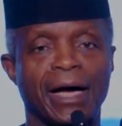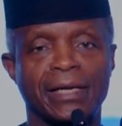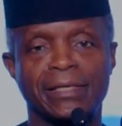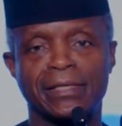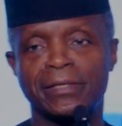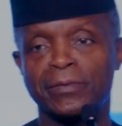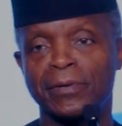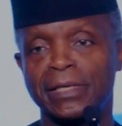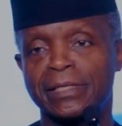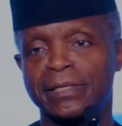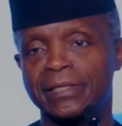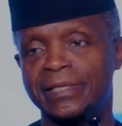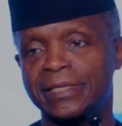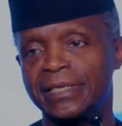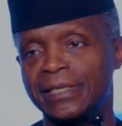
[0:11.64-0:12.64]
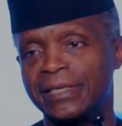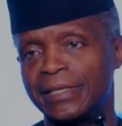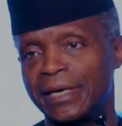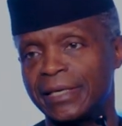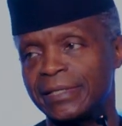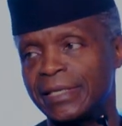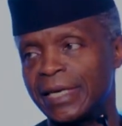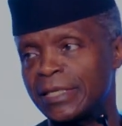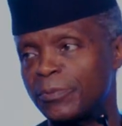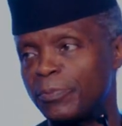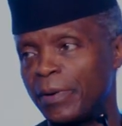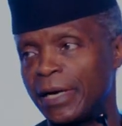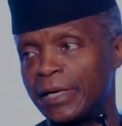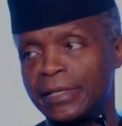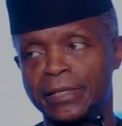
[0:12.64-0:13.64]
And it's great to see that
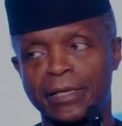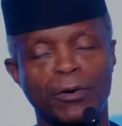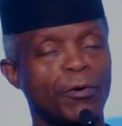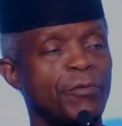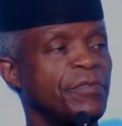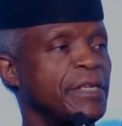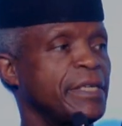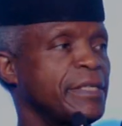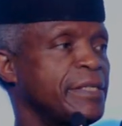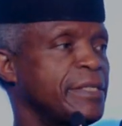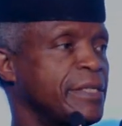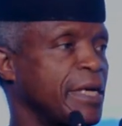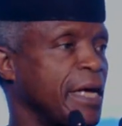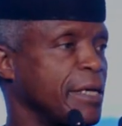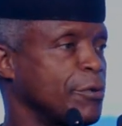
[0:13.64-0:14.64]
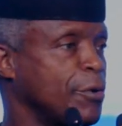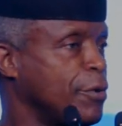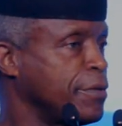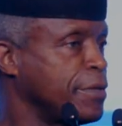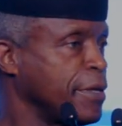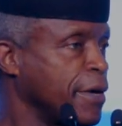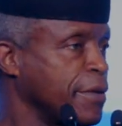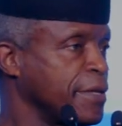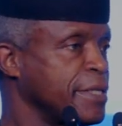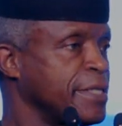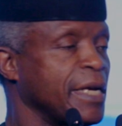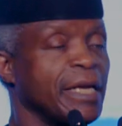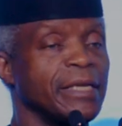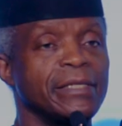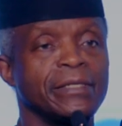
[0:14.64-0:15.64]
despite COVID and all the other
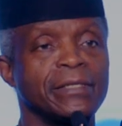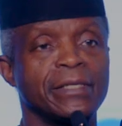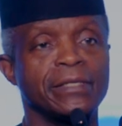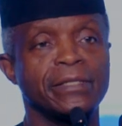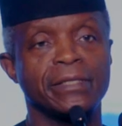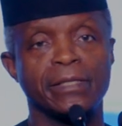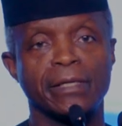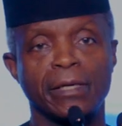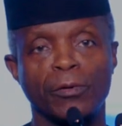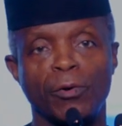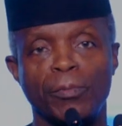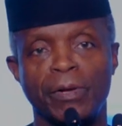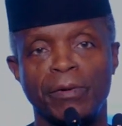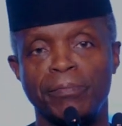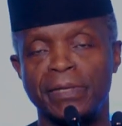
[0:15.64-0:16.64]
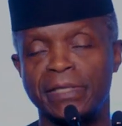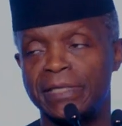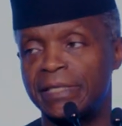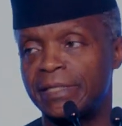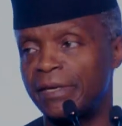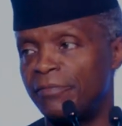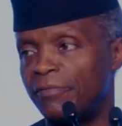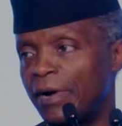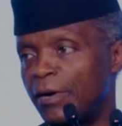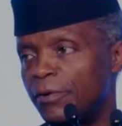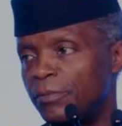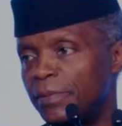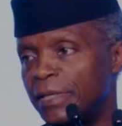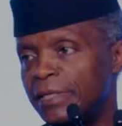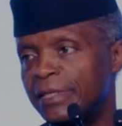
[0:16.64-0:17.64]
challenges in the global business
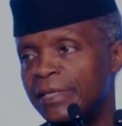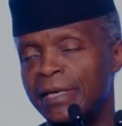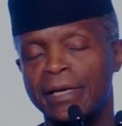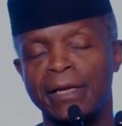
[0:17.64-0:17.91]
environment,